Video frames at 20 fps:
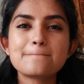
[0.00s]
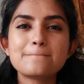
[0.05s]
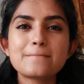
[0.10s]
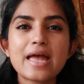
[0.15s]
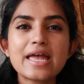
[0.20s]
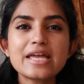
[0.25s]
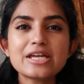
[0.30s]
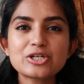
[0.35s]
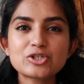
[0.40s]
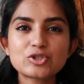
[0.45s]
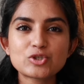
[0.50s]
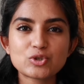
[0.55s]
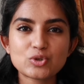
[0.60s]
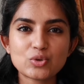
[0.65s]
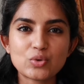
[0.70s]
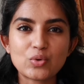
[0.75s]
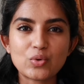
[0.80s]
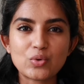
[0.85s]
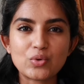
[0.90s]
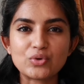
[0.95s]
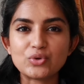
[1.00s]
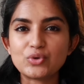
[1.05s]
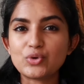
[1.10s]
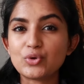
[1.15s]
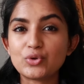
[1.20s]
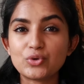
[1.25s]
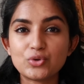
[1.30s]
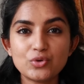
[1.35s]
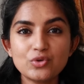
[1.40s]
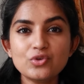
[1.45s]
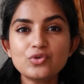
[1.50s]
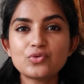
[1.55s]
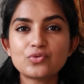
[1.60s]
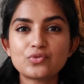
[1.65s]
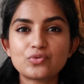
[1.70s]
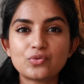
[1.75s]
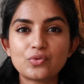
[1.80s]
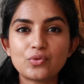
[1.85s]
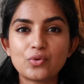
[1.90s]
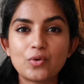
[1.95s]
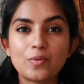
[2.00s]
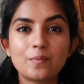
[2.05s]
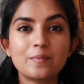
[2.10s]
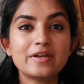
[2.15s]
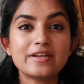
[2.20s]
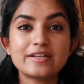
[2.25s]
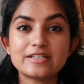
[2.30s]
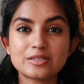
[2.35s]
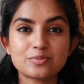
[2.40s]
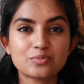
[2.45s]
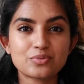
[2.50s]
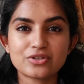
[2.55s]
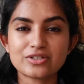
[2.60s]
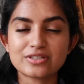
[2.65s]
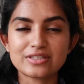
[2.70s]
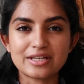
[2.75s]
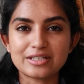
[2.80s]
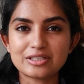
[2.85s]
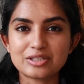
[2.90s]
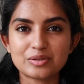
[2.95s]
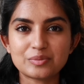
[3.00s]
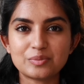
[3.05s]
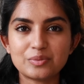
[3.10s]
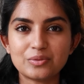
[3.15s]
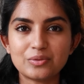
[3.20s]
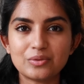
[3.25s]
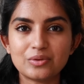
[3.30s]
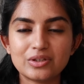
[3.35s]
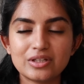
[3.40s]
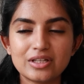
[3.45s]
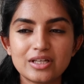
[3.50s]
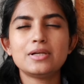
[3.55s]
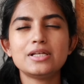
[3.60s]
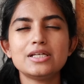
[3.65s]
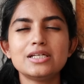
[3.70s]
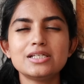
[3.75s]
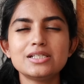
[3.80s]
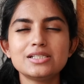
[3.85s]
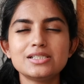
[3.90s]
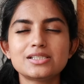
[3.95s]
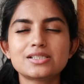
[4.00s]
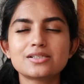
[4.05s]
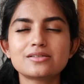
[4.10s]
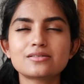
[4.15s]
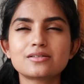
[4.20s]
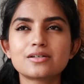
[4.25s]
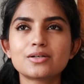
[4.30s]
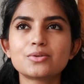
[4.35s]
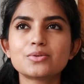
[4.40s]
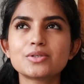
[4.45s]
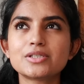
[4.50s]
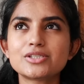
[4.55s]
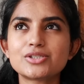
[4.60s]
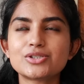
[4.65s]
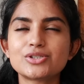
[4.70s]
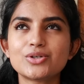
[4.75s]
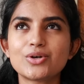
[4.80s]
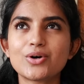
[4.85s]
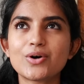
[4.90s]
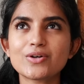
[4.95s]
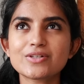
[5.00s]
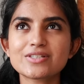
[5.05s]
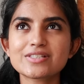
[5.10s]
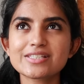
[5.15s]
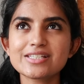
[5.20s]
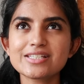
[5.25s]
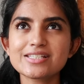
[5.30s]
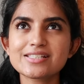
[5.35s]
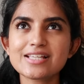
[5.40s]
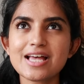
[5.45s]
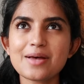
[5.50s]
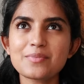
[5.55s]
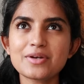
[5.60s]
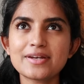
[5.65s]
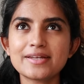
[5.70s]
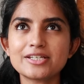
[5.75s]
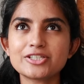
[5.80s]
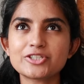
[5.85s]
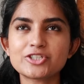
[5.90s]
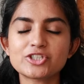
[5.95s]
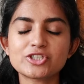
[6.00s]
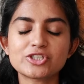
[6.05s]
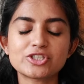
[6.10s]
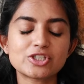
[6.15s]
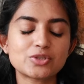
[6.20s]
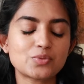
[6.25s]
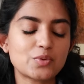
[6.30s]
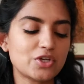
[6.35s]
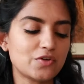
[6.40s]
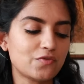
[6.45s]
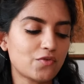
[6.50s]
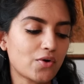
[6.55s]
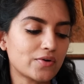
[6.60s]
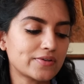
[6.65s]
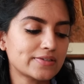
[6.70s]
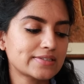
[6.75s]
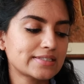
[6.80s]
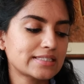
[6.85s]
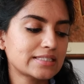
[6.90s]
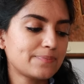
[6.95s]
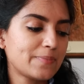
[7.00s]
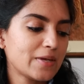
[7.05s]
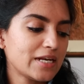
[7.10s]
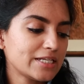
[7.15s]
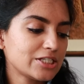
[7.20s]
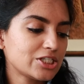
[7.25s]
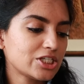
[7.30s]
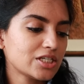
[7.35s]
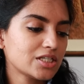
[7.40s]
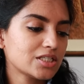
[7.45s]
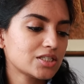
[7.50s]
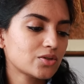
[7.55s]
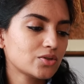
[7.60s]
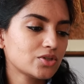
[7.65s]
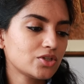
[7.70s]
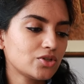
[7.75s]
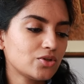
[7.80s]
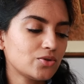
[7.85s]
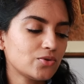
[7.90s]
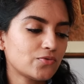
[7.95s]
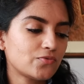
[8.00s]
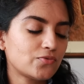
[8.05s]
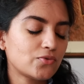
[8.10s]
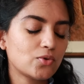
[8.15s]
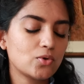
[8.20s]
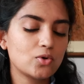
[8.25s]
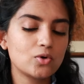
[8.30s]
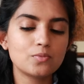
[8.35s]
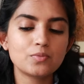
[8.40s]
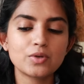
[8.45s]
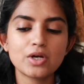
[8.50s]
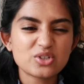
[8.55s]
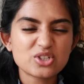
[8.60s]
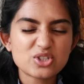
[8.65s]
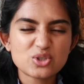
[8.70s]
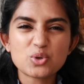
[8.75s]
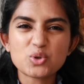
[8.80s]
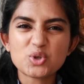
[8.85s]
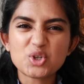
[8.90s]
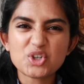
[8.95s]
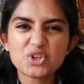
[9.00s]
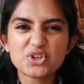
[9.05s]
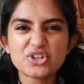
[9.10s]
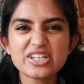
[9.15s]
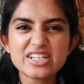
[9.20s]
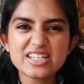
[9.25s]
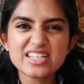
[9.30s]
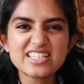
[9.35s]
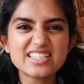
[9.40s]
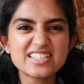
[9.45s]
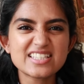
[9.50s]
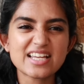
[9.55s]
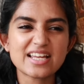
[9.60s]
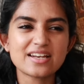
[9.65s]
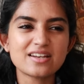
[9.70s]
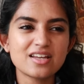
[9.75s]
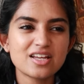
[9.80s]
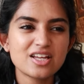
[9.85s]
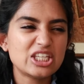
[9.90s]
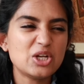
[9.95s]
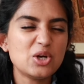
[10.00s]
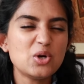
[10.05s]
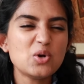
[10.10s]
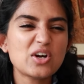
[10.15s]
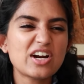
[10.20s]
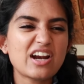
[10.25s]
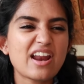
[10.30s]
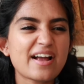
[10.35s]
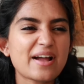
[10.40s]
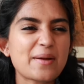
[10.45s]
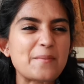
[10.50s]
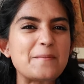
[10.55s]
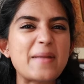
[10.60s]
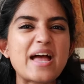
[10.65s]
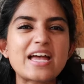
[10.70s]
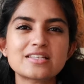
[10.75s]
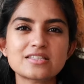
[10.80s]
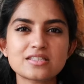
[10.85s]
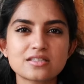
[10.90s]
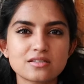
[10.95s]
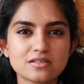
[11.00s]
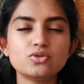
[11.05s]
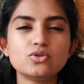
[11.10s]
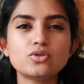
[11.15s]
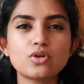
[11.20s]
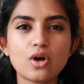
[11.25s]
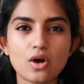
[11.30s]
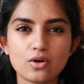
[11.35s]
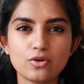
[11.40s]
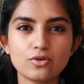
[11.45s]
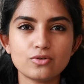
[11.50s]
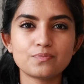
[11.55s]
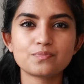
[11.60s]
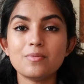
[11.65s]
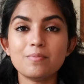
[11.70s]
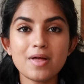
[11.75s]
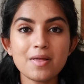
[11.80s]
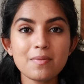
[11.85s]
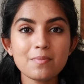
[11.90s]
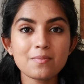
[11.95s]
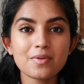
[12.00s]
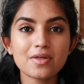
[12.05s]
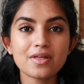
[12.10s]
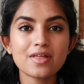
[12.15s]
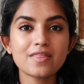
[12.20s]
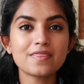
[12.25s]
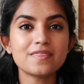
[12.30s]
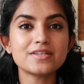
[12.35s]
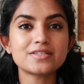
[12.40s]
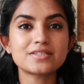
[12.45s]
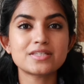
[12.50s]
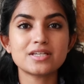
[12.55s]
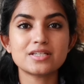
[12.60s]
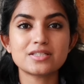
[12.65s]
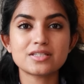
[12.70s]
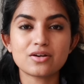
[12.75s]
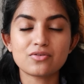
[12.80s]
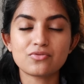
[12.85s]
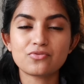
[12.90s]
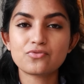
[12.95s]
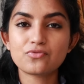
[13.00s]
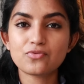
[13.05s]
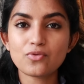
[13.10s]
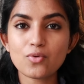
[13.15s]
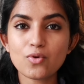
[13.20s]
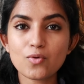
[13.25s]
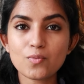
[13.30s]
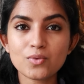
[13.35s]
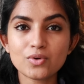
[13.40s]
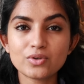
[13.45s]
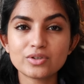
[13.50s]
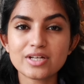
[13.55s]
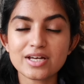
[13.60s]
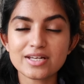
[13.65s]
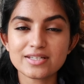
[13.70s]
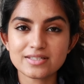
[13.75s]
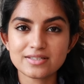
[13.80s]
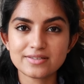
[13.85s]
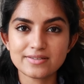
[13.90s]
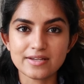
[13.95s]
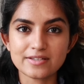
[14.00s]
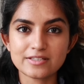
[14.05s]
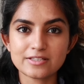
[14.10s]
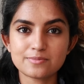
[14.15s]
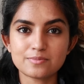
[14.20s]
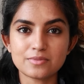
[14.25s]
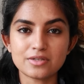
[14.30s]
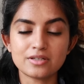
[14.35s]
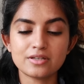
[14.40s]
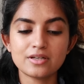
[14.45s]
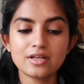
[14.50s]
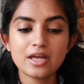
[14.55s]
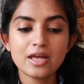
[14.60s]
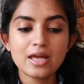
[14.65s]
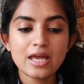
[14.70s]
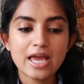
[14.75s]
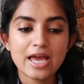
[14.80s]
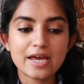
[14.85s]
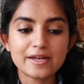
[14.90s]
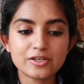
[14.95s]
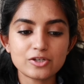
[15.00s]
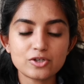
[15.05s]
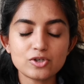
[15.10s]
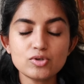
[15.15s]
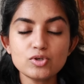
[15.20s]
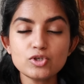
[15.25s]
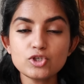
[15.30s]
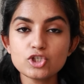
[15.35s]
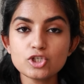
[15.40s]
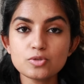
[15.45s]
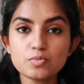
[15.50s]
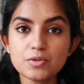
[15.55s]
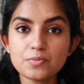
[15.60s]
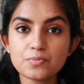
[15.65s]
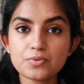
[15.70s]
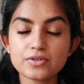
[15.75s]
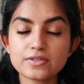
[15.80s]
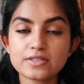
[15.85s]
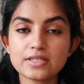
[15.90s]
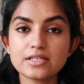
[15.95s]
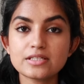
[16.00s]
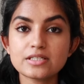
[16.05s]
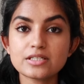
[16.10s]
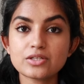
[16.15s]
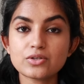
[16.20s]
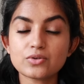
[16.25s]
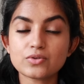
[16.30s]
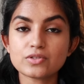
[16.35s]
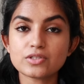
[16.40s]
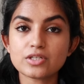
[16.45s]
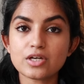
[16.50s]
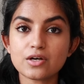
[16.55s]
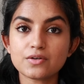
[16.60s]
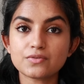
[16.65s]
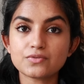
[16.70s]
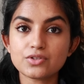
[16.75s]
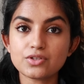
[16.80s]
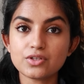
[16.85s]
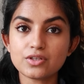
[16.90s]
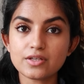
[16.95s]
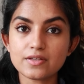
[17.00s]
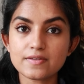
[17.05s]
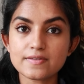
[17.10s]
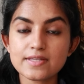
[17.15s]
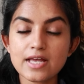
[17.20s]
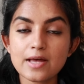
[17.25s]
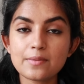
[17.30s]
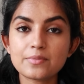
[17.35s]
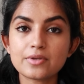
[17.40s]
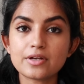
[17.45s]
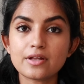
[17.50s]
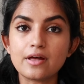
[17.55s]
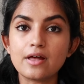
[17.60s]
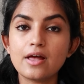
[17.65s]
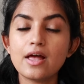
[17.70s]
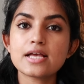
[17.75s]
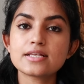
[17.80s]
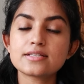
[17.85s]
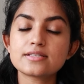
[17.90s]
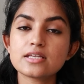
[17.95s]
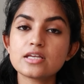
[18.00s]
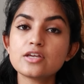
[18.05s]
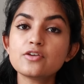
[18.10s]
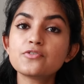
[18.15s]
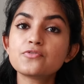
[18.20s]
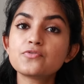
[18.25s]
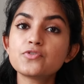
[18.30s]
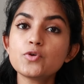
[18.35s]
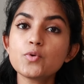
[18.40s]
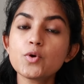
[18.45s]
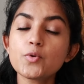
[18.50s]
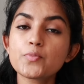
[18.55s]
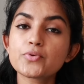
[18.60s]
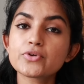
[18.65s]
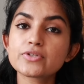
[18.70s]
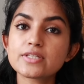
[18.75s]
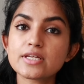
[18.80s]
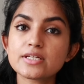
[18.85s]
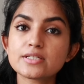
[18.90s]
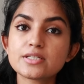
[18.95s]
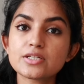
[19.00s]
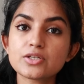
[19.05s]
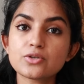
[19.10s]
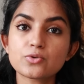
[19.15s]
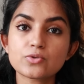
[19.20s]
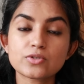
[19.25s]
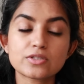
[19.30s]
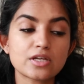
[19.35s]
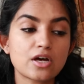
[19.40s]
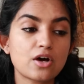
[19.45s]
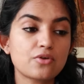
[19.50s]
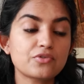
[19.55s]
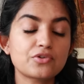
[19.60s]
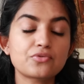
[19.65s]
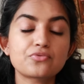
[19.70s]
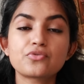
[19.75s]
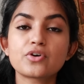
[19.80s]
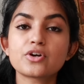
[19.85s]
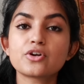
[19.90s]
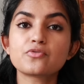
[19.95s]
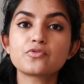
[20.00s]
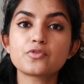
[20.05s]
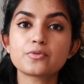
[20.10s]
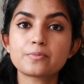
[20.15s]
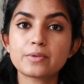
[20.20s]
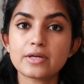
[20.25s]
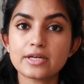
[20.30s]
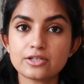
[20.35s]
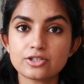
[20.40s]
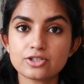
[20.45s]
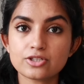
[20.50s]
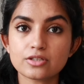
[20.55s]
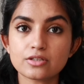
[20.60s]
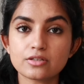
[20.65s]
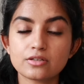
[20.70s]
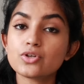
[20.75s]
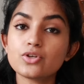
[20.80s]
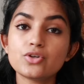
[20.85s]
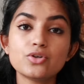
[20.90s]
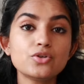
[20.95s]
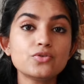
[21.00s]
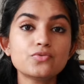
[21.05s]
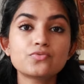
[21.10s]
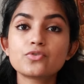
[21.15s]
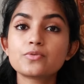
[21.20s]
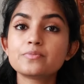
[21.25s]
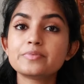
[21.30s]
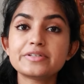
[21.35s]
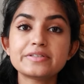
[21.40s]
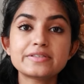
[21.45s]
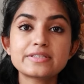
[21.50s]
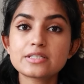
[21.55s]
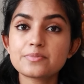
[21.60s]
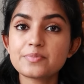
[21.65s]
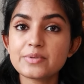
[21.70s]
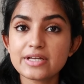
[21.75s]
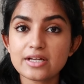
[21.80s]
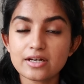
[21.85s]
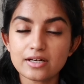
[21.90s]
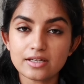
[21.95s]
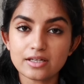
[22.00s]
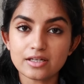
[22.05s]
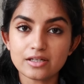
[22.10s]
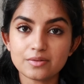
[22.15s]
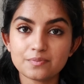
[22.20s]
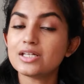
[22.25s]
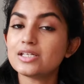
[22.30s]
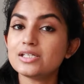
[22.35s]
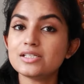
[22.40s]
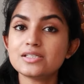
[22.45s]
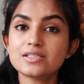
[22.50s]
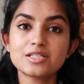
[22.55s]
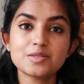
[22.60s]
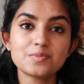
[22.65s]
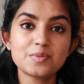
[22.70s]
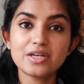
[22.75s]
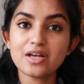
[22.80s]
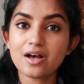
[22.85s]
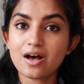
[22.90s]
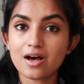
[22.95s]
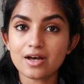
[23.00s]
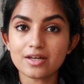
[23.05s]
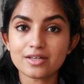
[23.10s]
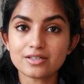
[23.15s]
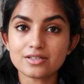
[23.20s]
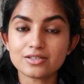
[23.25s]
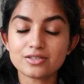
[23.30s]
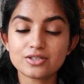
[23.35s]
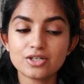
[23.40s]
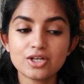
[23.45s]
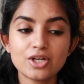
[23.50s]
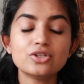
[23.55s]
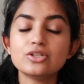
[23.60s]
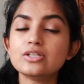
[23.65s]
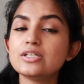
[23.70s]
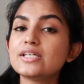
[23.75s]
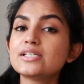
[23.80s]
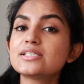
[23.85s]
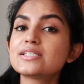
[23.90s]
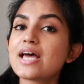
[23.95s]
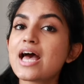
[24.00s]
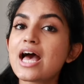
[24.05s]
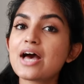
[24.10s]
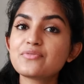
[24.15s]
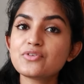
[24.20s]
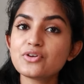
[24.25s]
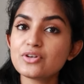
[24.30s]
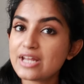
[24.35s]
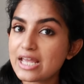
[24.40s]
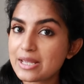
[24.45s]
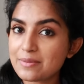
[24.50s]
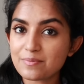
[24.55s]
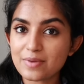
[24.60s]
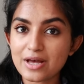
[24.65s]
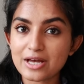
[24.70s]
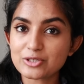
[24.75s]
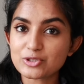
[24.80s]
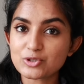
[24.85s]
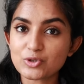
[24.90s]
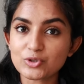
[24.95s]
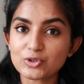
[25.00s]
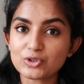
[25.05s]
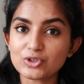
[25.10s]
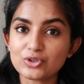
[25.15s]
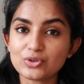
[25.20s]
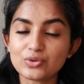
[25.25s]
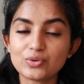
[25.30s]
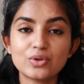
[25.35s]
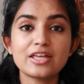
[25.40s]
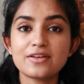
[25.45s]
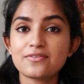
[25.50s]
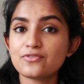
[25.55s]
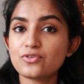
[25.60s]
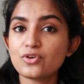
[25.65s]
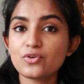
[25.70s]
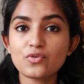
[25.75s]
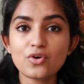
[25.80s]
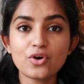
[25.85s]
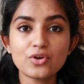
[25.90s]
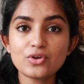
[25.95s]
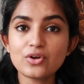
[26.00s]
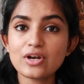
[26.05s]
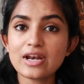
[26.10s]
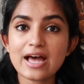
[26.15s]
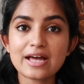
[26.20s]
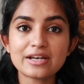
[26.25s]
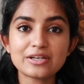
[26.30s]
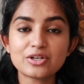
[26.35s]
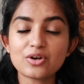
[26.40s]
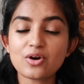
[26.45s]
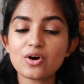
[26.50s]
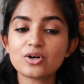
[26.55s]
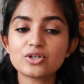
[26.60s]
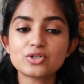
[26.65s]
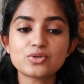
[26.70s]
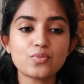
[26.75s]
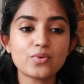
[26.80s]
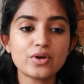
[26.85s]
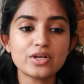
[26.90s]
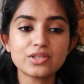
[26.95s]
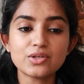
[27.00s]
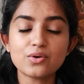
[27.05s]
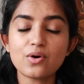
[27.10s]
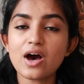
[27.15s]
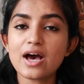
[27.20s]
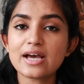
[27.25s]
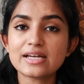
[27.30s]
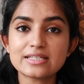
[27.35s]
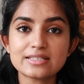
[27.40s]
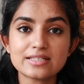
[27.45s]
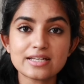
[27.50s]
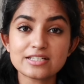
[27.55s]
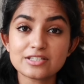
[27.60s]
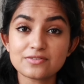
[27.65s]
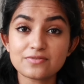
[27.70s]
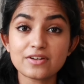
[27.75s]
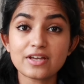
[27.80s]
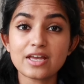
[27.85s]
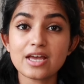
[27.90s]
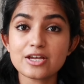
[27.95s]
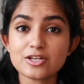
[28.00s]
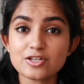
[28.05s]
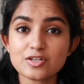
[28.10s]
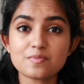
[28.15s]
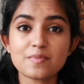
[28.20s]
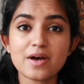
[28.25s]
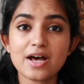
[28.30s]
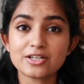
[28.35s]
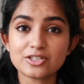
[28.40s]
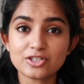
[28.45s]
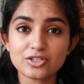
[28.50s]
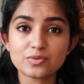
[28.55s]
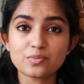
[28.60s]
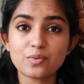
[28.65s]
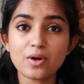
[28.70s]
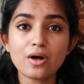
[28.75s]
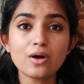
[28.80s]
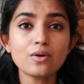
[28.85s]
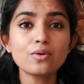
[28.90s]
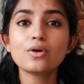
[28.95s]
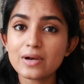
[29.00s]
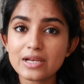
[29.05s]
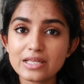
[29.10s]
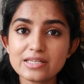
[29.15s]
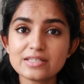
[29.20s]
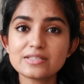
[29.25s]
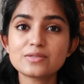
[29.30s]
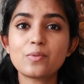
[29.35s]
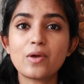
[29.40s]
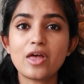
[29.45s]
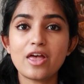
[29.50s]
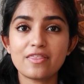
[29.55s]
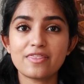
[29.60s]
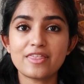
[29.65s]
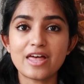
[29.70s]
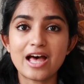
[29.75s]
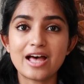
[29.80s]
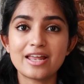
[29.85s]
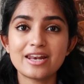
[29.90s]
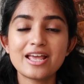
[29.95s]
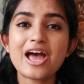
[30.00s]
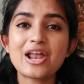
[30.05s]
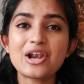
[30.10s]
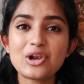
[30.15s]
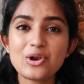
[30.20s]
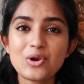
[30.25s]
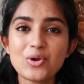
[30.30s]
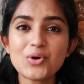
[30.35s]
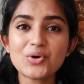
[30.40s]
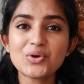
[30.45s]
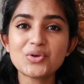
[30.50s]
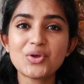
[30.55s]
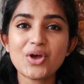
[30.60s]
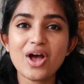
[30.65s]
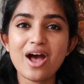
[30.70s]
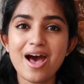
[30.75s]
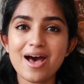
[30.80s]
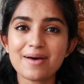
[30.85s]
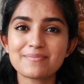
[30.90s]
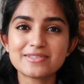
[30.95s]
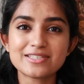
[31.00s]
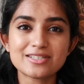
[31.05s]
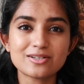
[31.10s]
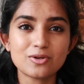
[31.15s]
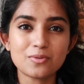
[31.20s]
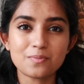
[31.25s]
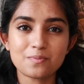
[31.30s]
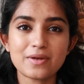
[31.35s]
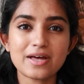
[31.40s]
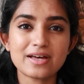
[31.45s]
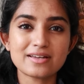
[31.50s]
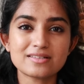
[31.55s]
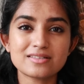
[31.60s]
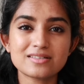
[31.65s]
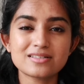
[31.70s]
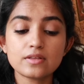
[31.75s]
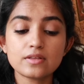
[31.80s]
Make sure your uniform is presentable. Please don't go into your OSCE examinations where you've got spillages on your uniform, where it's all creased and you look like a mess. No. Remember, this is a formal assessment and you should be presenting yourself to the examiner as if you are presenting yourself in front of a patient. Your uniform needs to be clean, it needs to be ironed, you need to have your name badge on you. If you've got your lanyard with your identification badge as well, please wear that and look your absolute best.